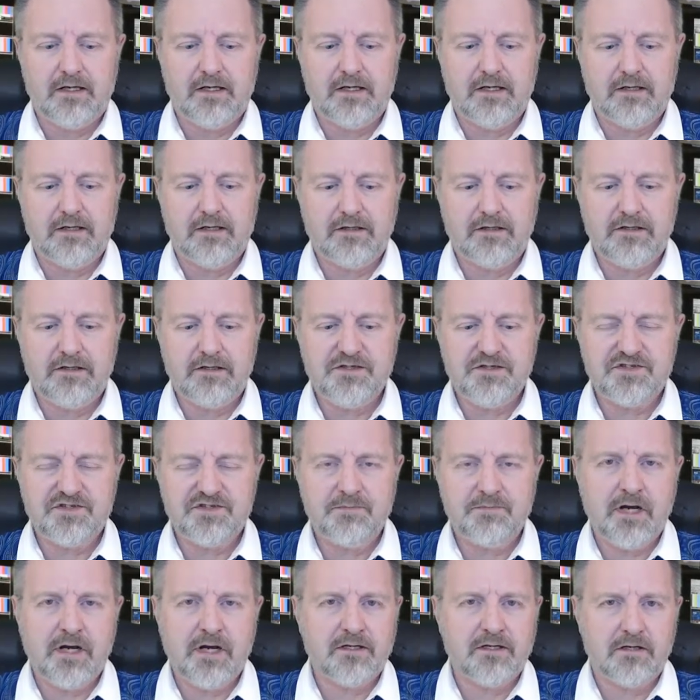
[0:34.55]
It is
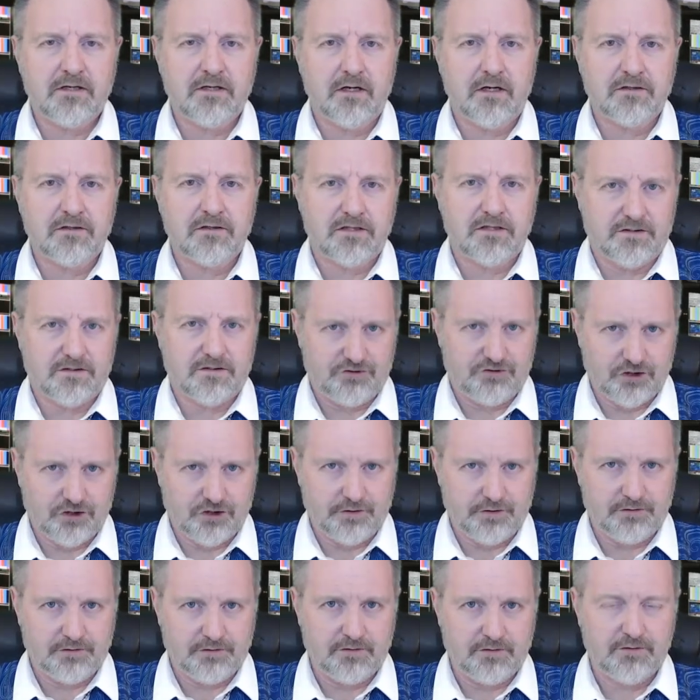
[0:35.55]
my
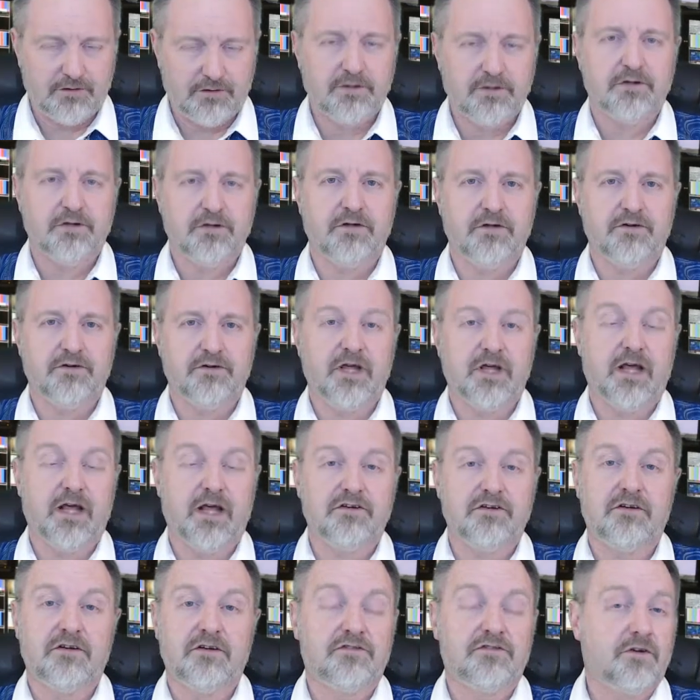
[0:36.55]
contention
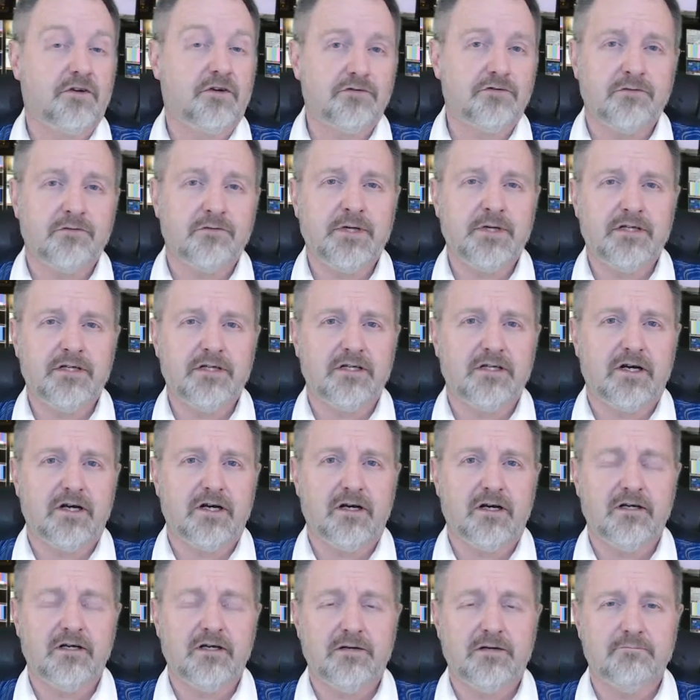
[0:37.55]
that social
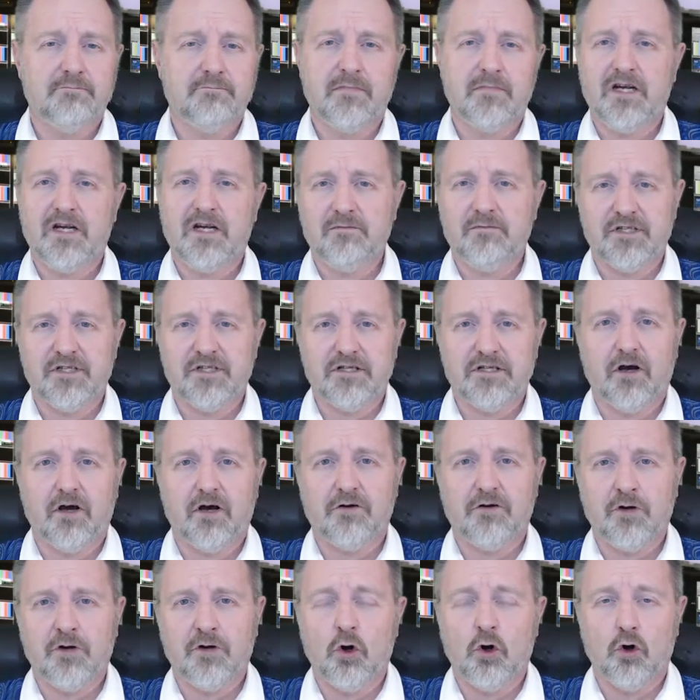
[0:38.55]
media may be,
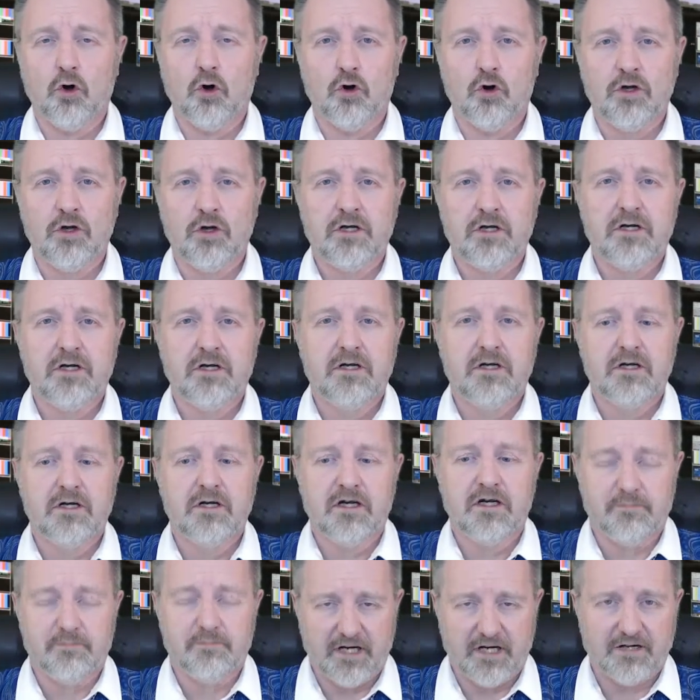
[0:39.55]
on the whole,
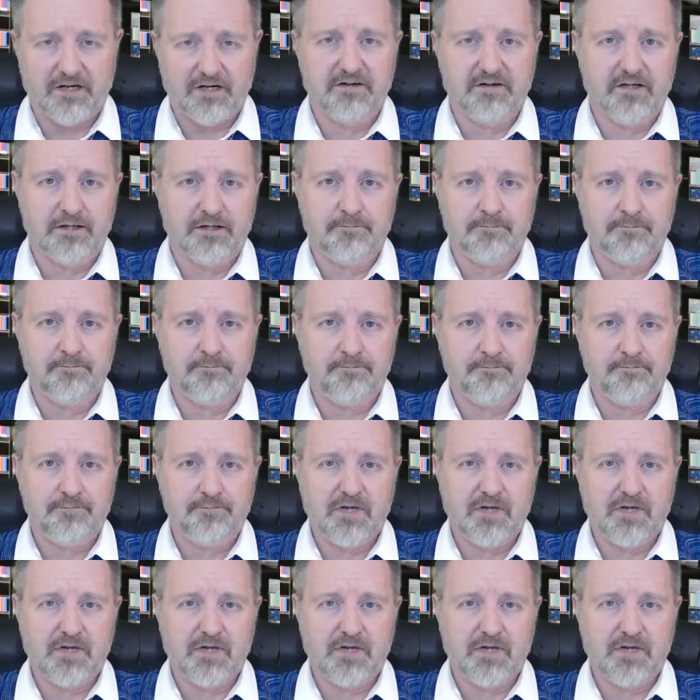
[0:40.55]
a bad thing.